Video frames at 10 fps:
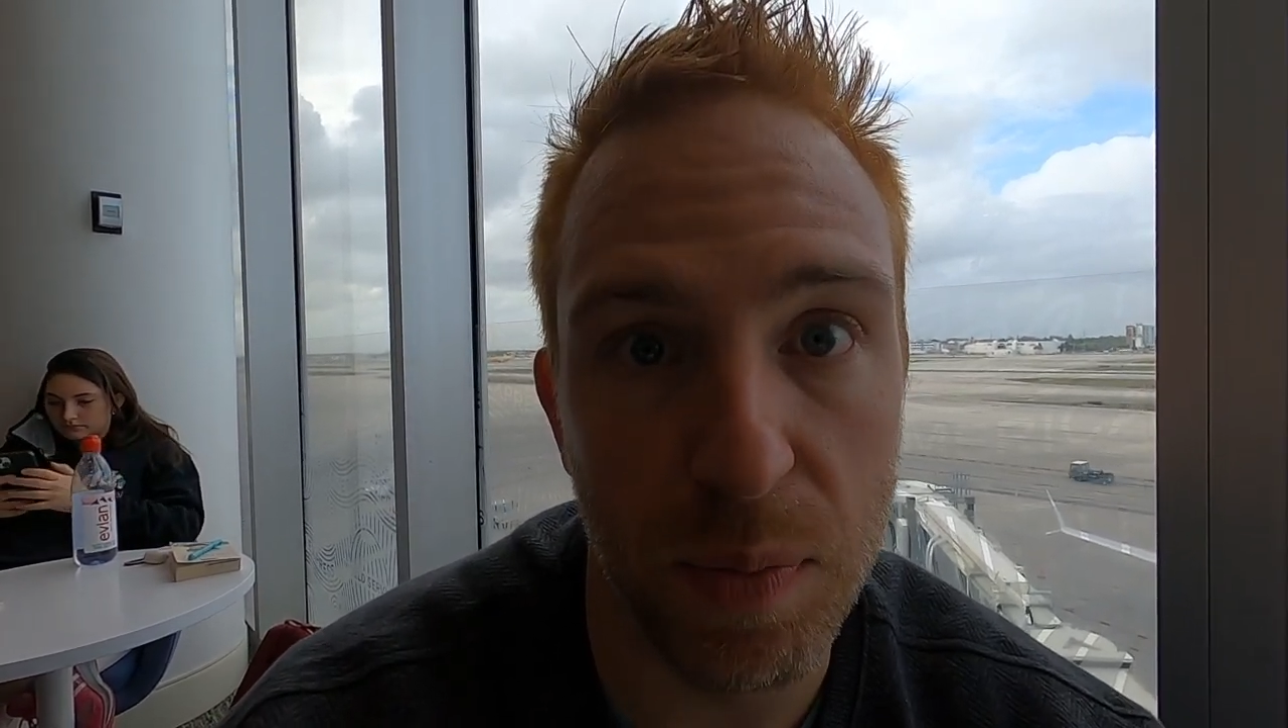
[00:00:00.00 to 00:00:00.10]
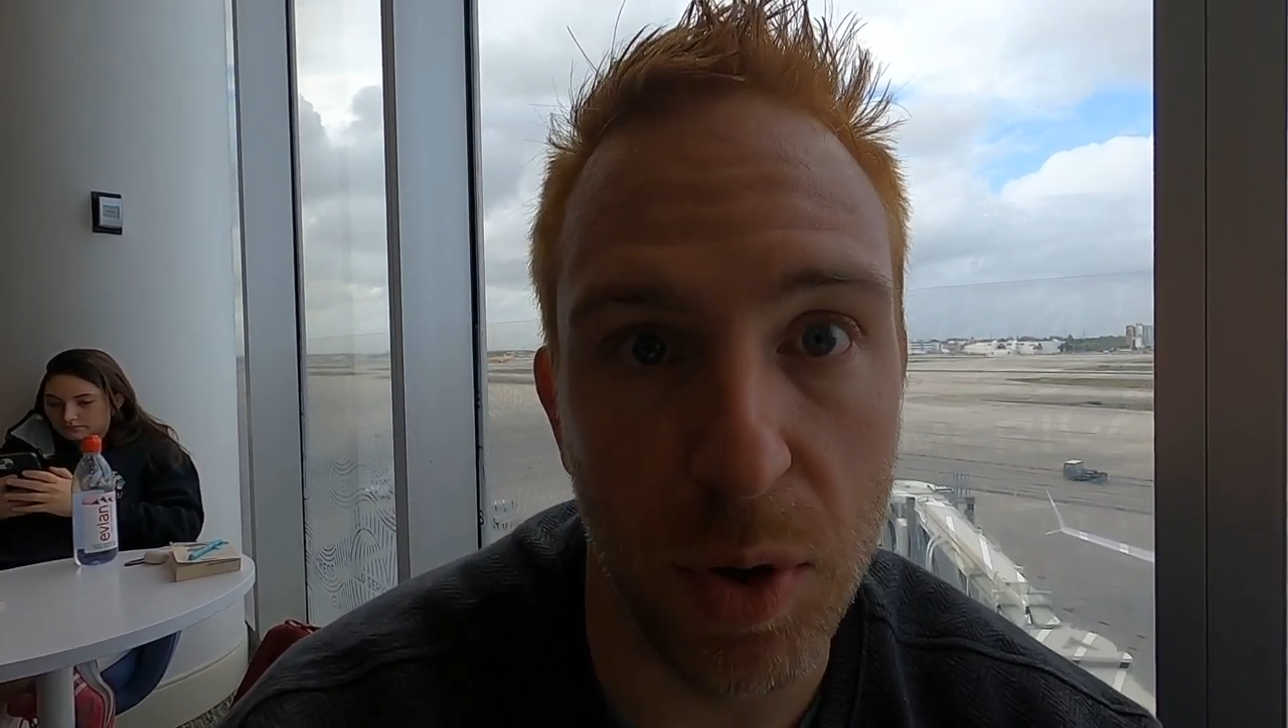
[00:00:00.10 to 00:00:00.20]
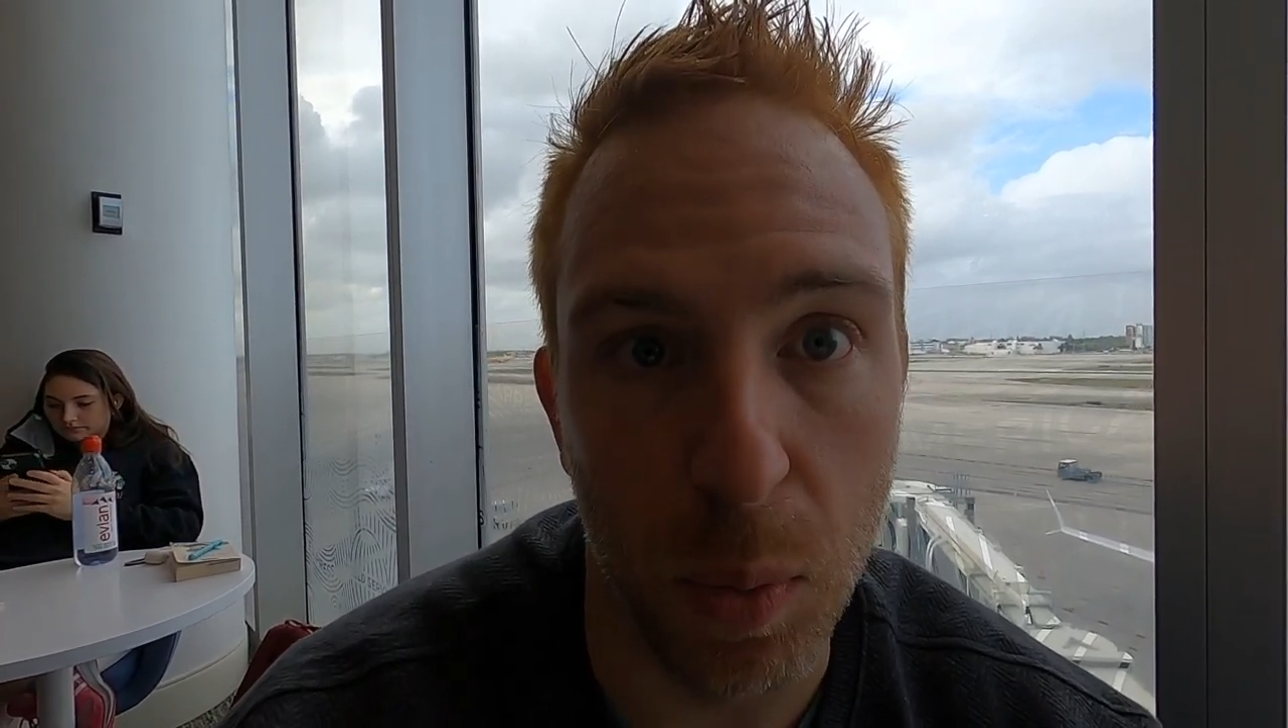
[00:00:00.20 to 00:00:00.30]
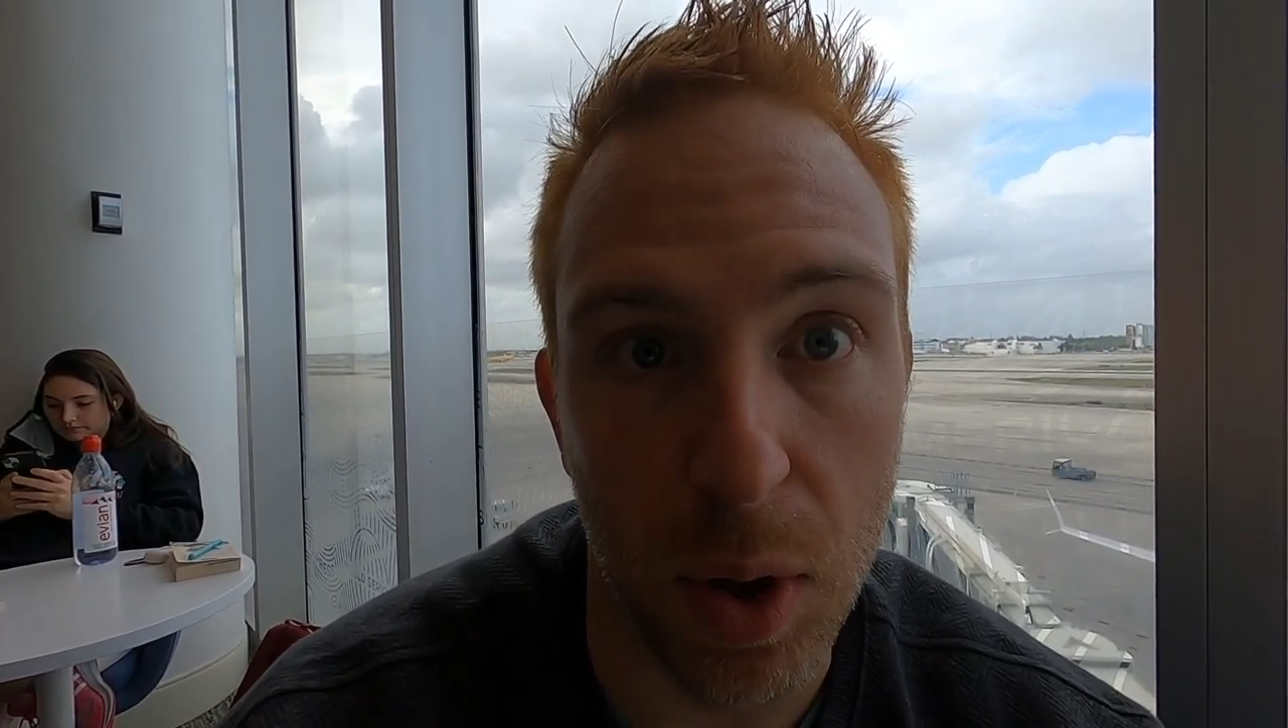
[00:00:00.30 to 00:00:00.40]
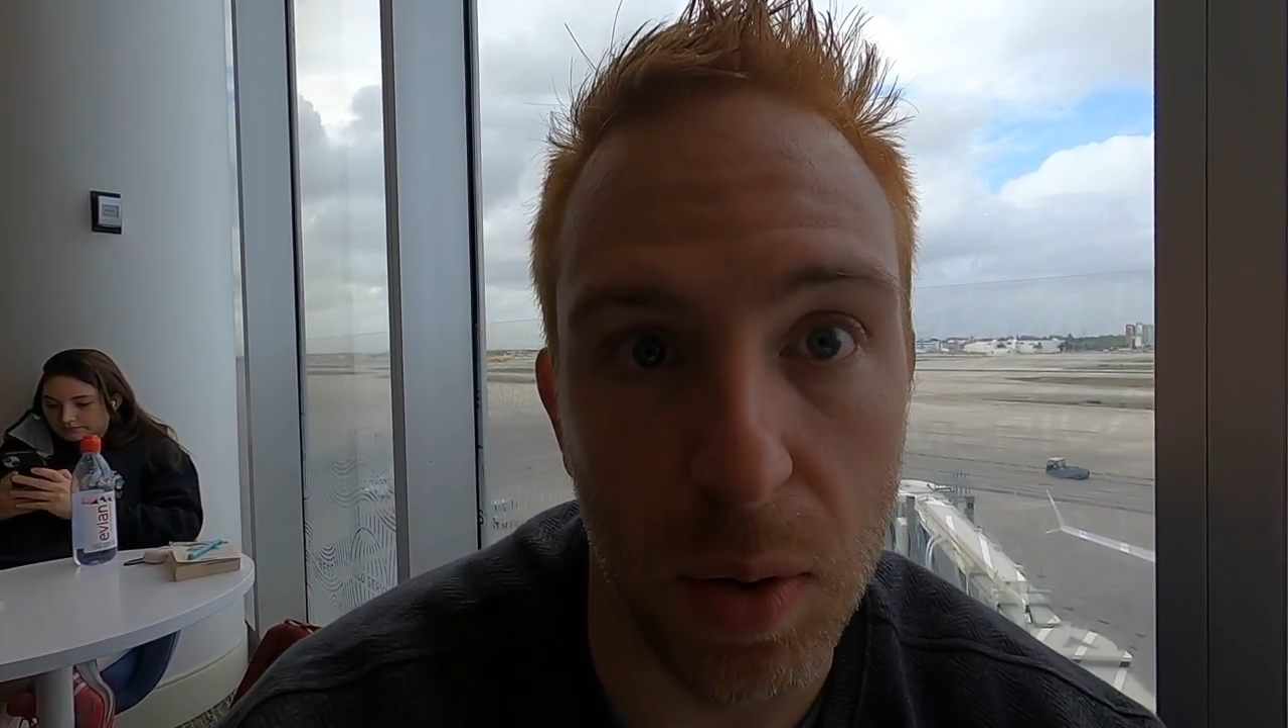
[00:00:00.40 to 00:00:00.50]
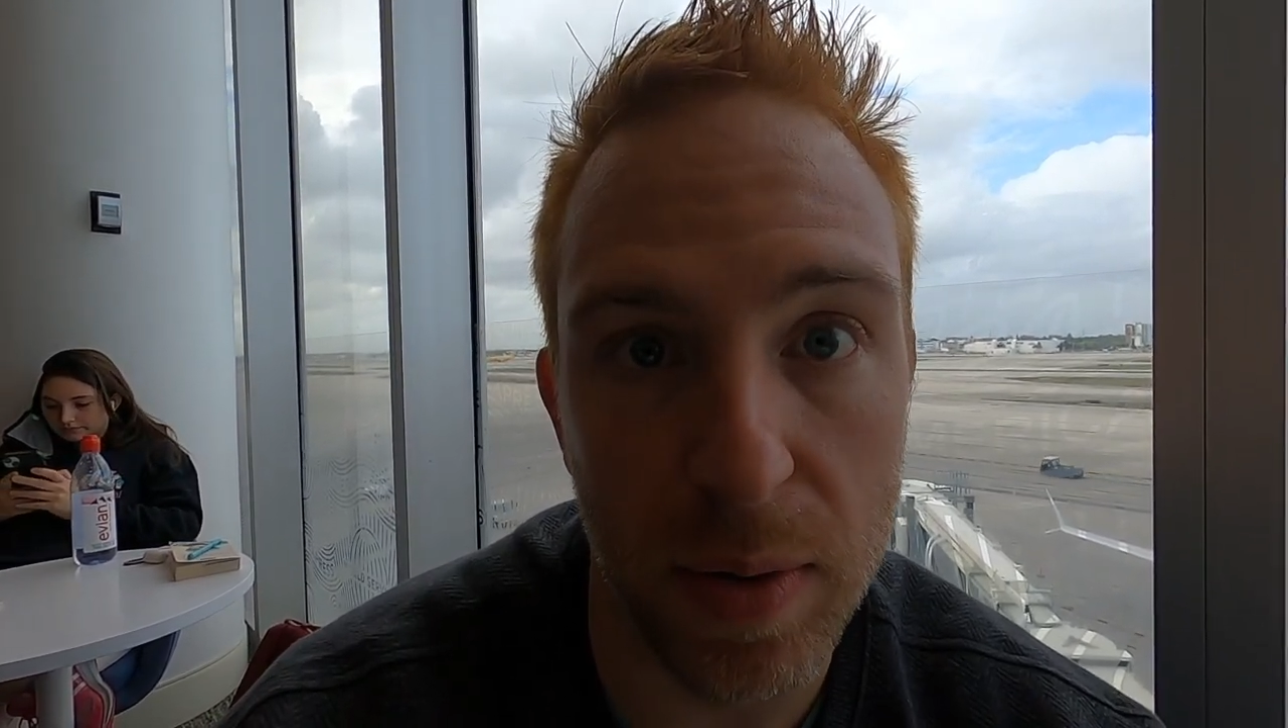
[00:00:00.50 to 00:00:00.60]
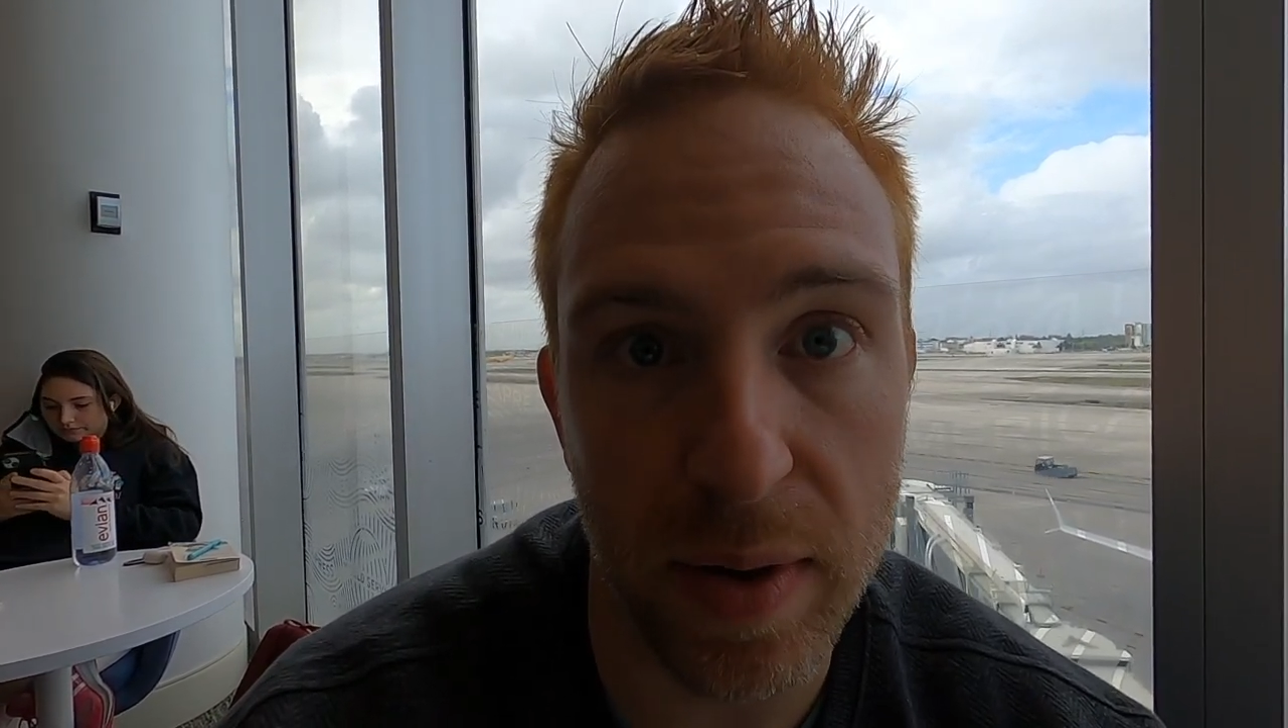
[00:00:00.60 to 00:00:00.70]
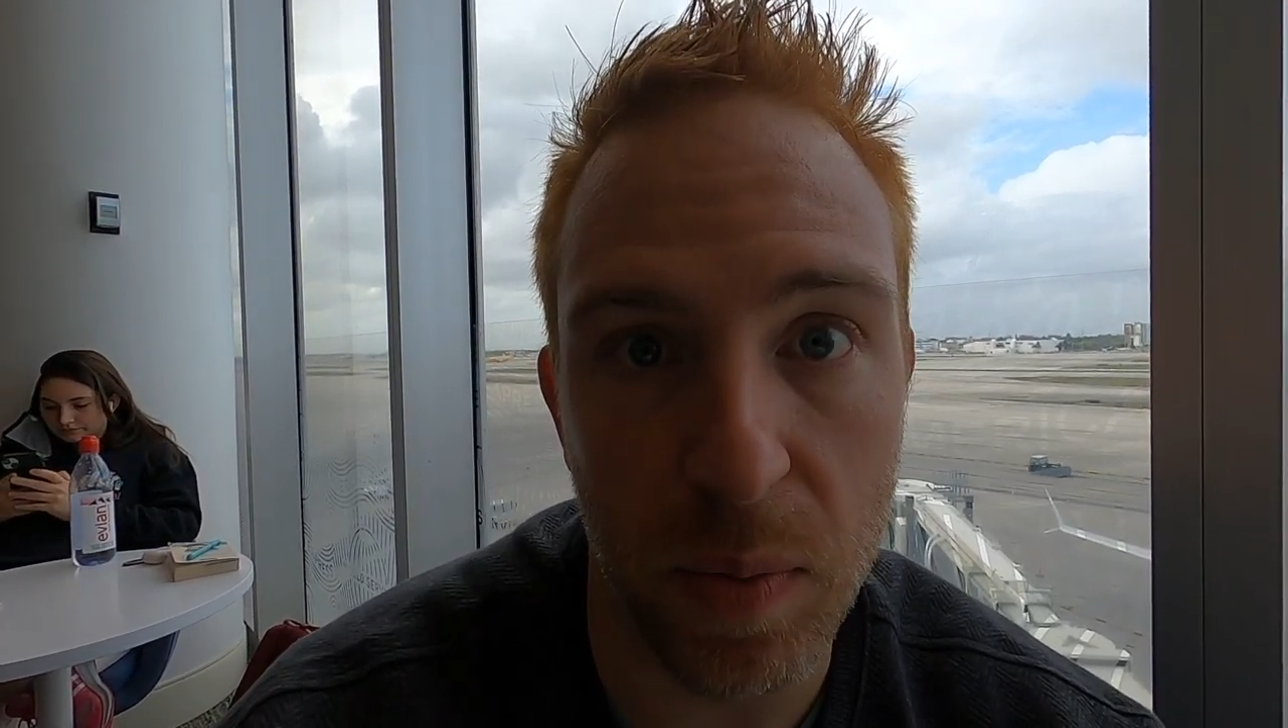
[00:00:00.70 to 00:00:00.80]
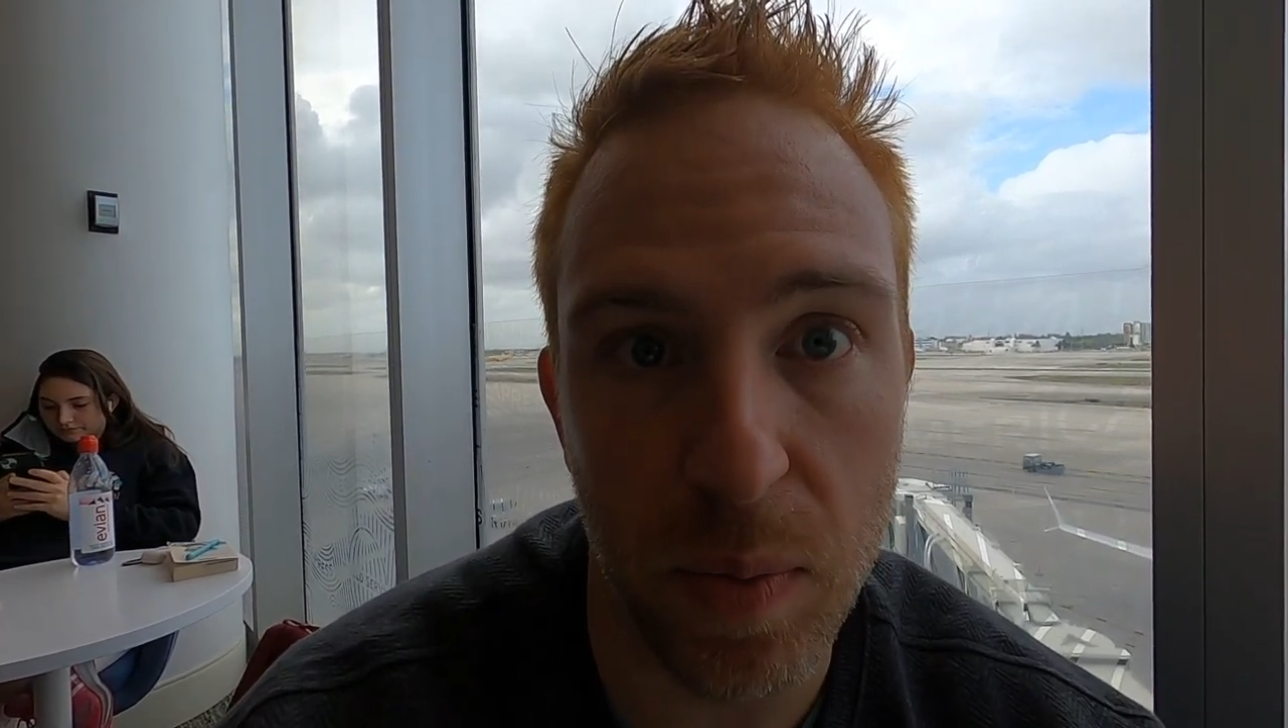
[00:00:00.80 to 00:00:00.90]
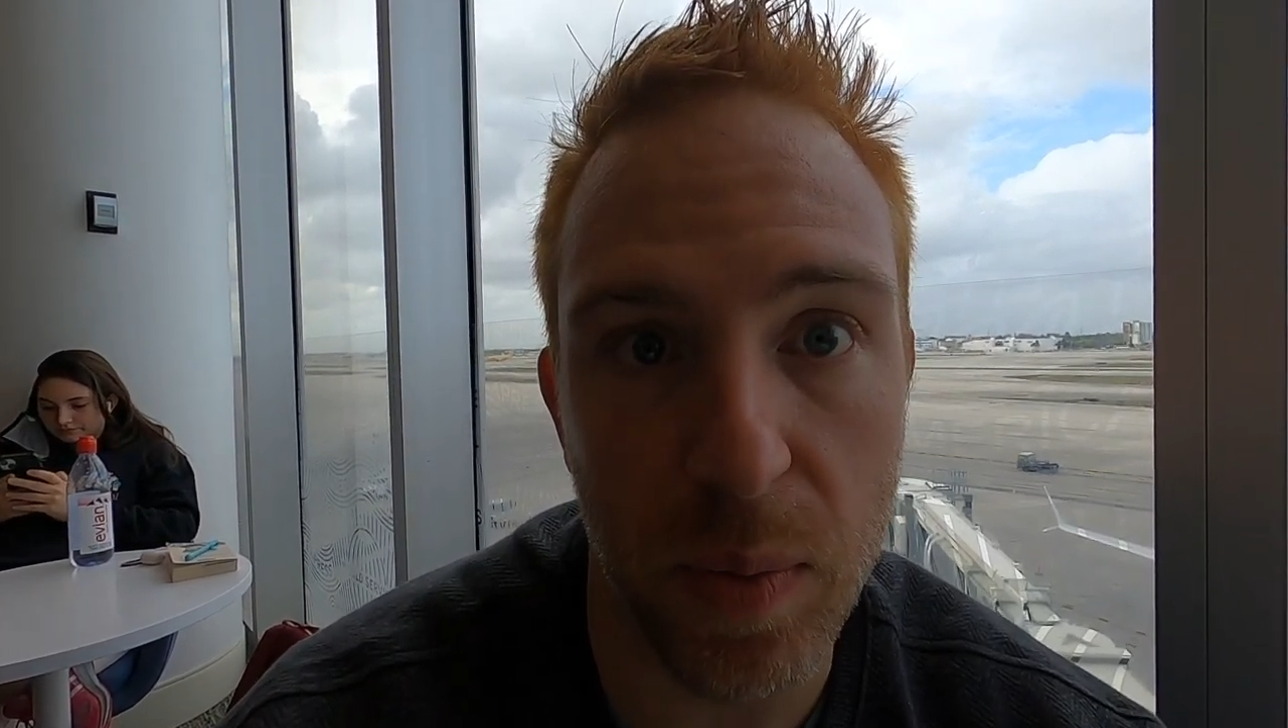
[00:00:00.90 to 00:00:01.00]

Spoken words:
of the world.